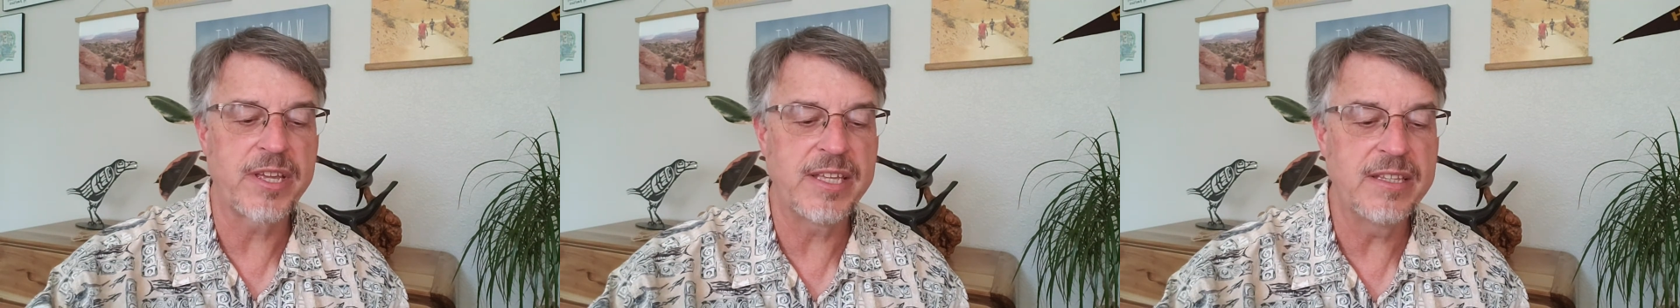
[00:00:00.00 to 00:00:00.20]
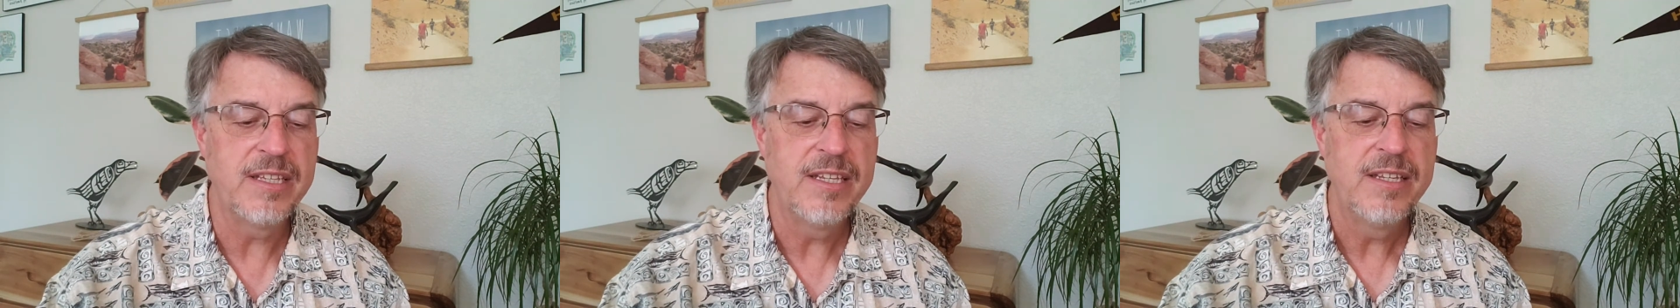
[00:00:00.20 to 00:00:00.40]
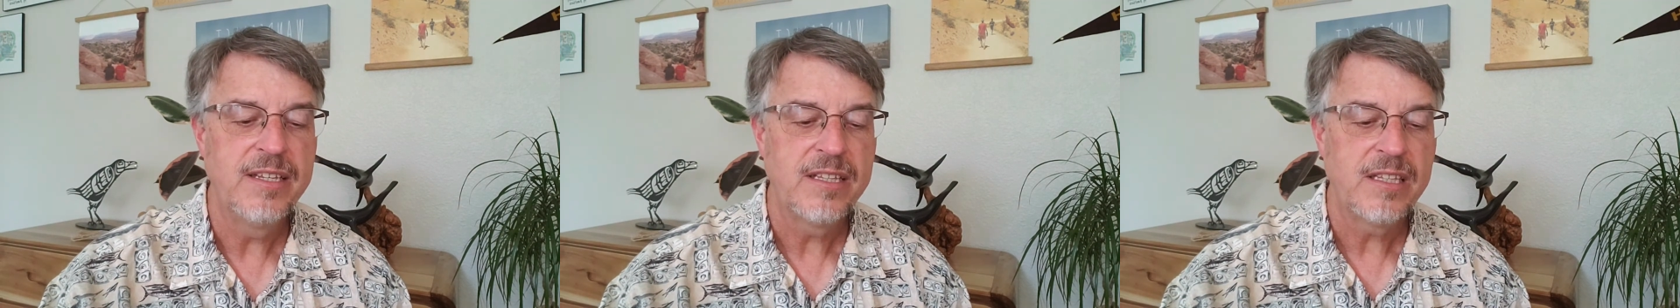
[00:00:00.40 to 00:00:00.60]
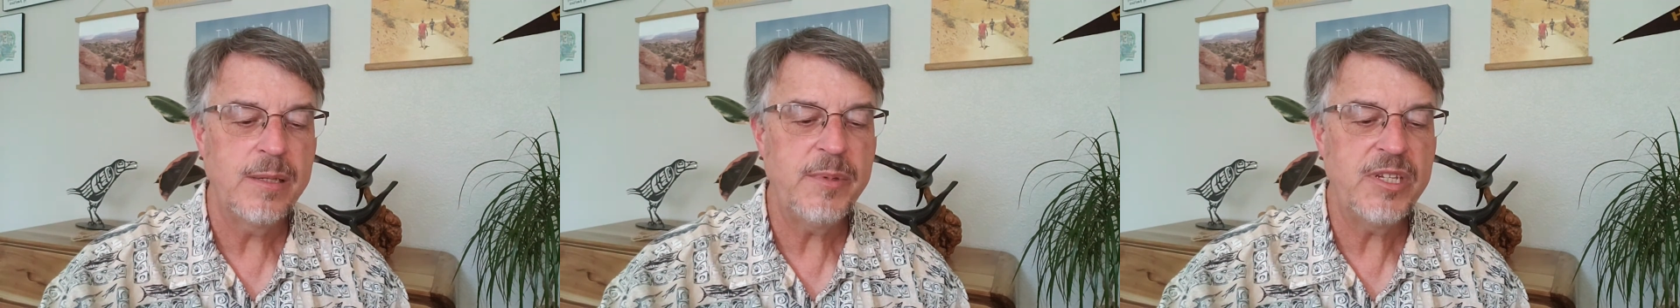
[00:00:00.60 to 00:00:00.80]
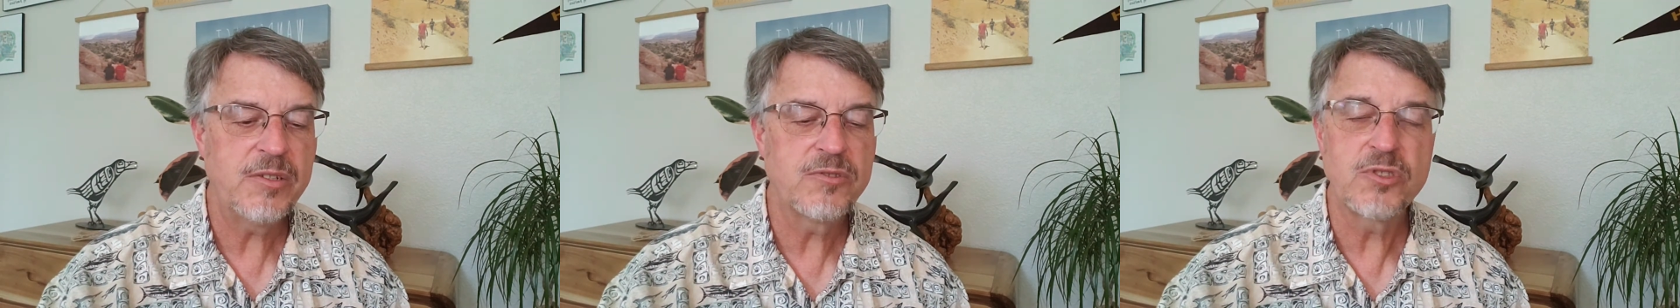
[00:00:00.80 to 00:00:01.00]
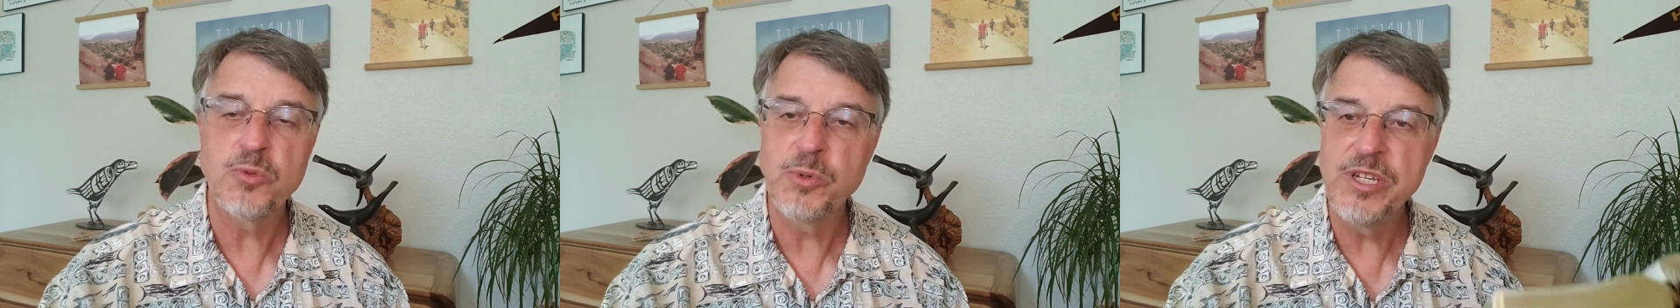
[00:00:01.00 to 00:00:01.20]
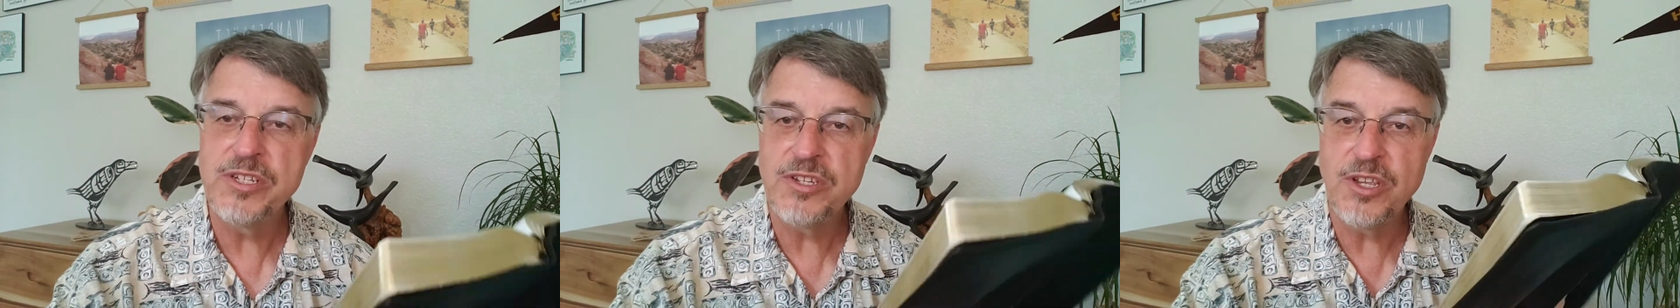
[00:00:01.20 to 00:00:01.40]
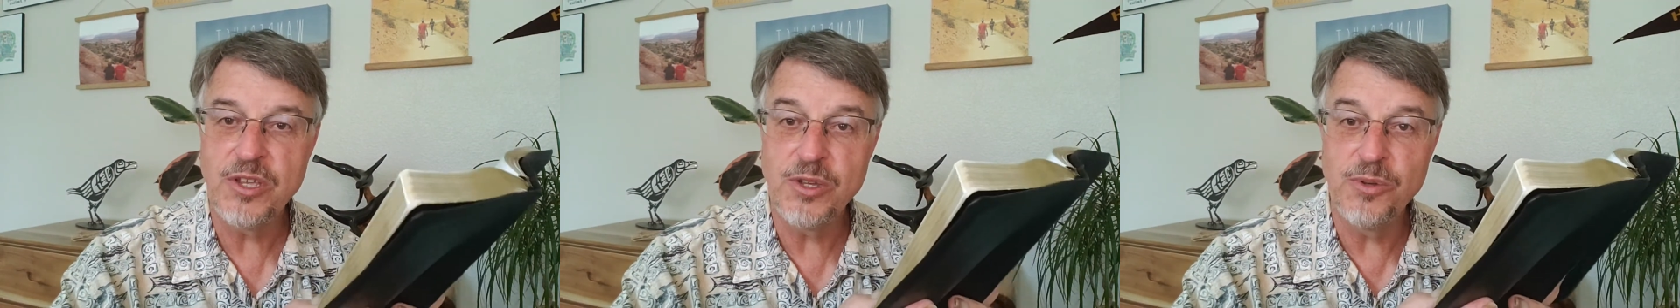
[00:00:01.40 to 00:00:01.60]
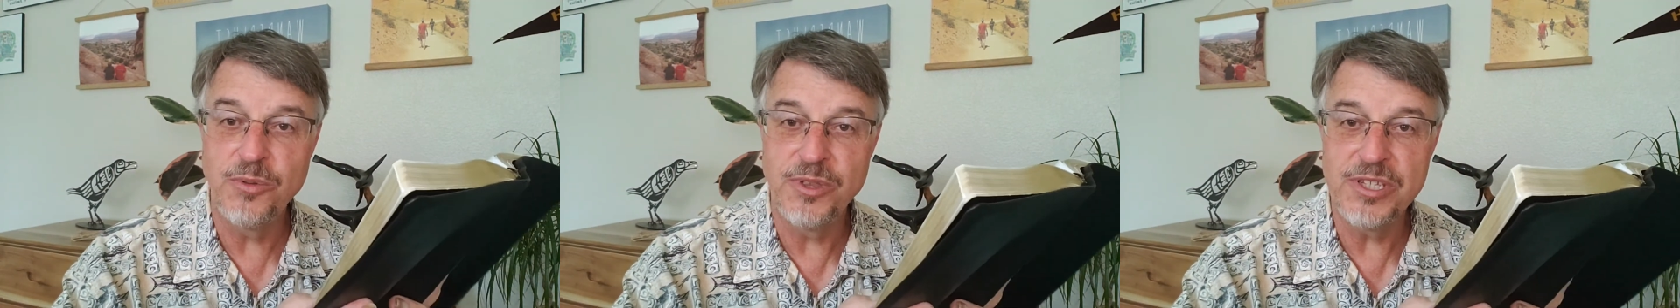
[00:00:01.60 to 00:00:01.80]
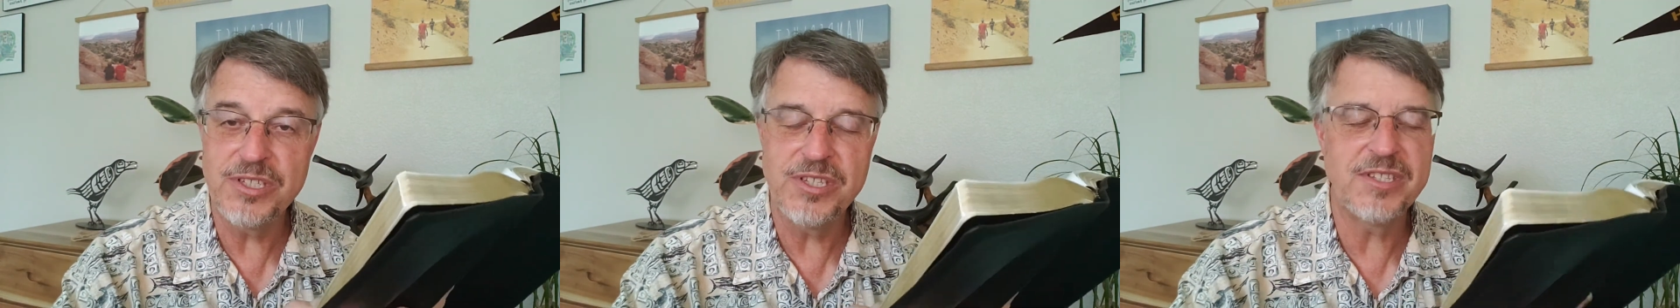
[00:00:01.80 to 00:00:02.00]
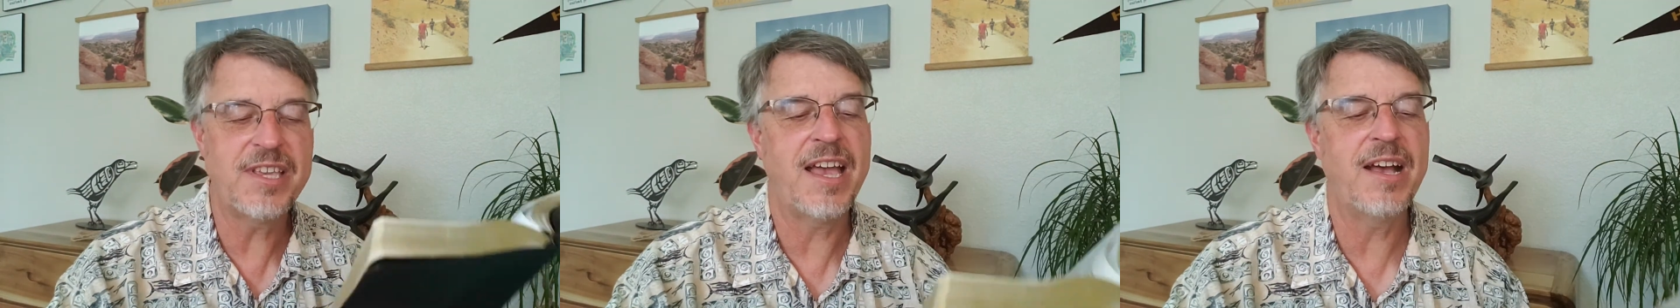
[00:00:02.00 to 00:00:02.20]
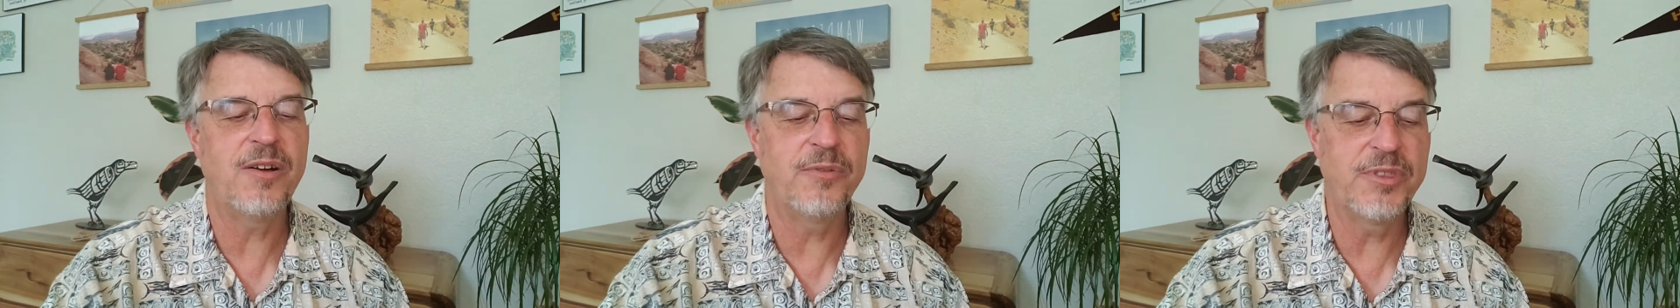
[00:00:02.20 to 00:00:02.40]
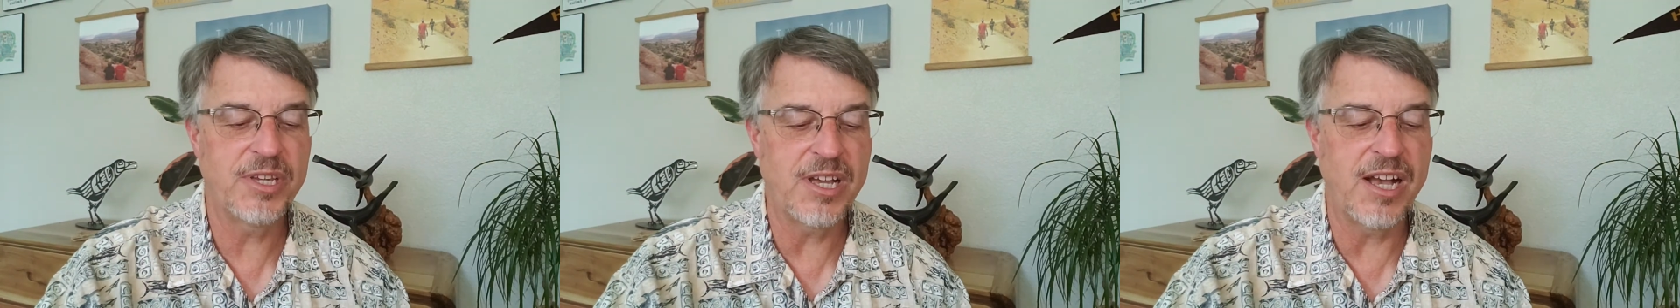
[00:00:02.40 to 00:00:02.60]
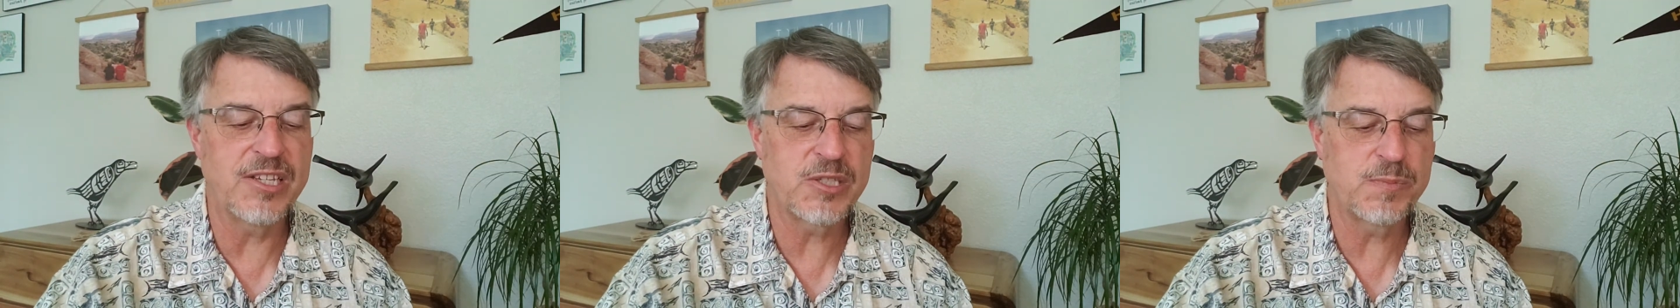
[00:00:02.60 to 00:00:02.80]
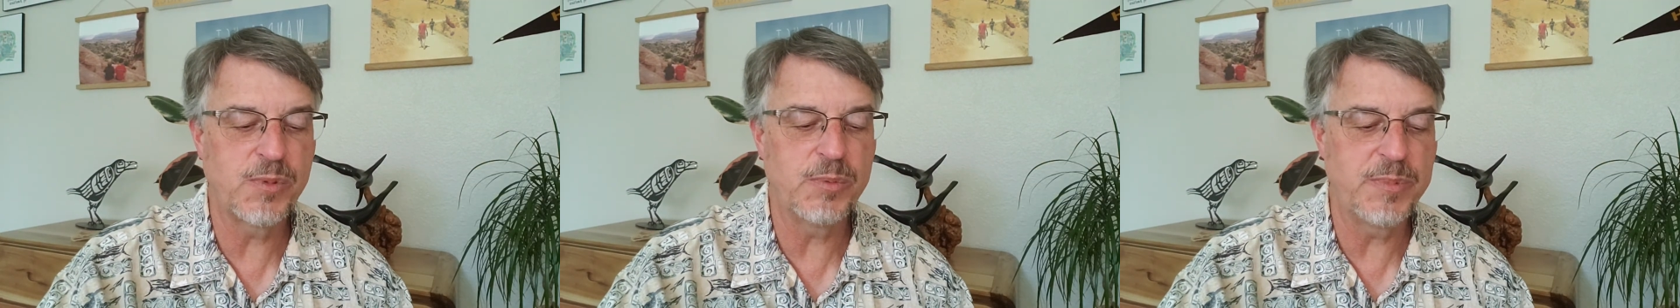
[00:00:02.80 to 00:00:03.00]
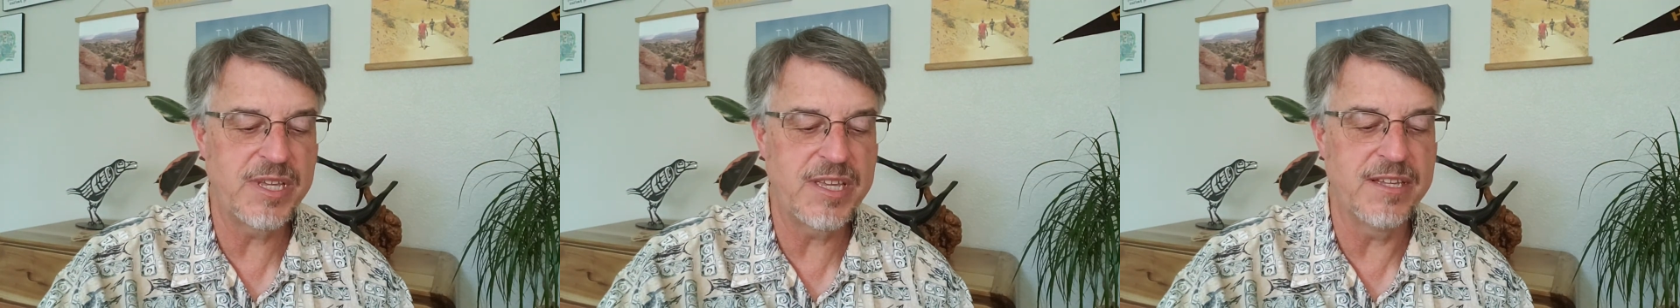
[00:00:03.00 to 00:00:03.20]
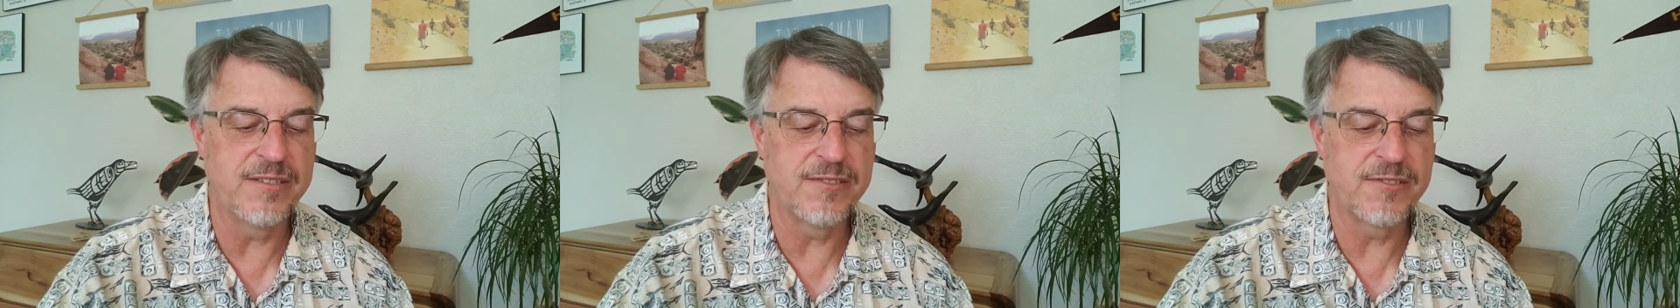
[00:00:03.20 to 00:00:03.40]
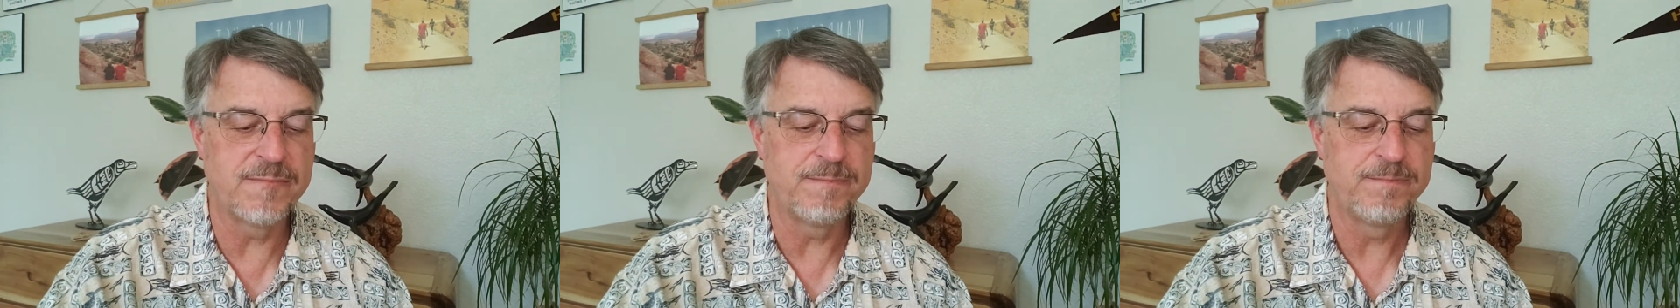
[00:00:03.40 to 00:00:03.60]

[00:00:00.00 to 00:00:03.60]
And let me just read to you, this is how the Gospel begins.